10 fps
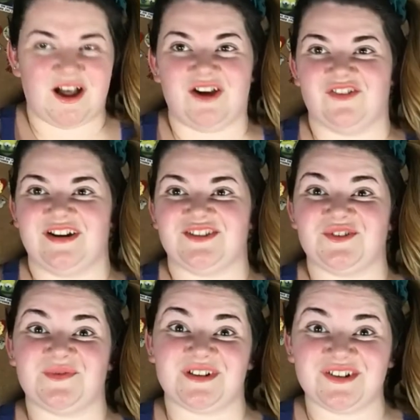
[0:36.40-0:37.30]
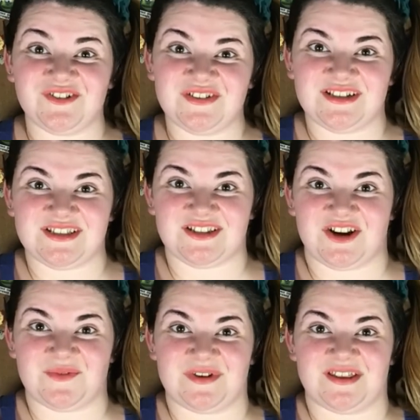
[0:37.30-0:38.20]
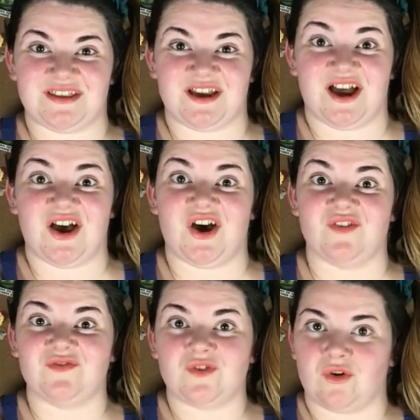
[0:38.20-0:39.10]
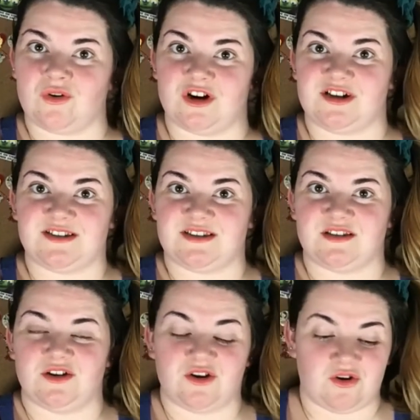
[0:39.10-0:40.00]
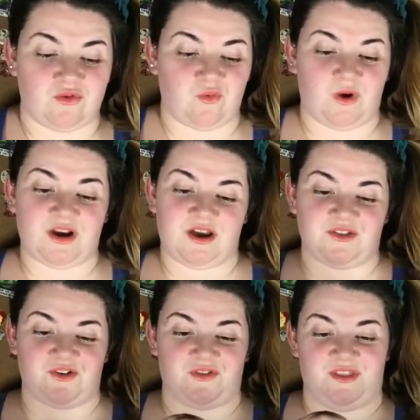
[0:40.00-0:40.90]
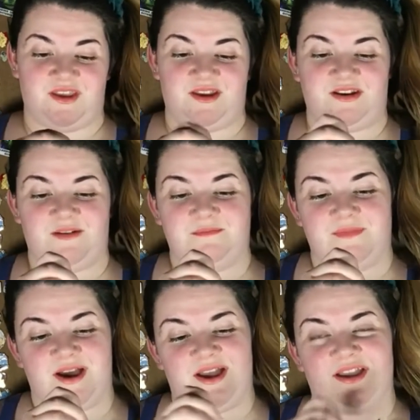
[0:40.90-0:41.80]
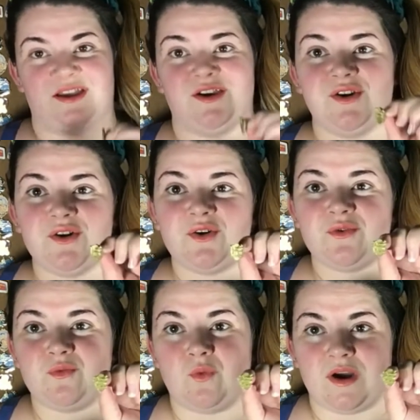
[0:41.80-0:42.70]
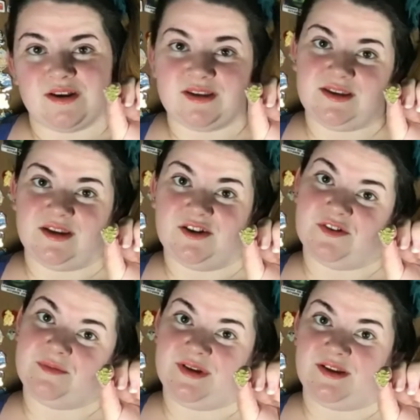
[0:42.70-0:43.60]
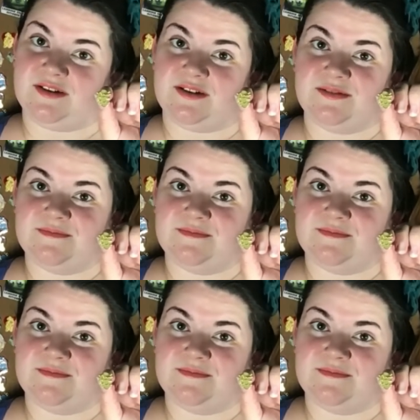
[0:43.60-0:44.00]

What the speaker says: Alright, so we're going to start with, of course, what other than my 1 year pin.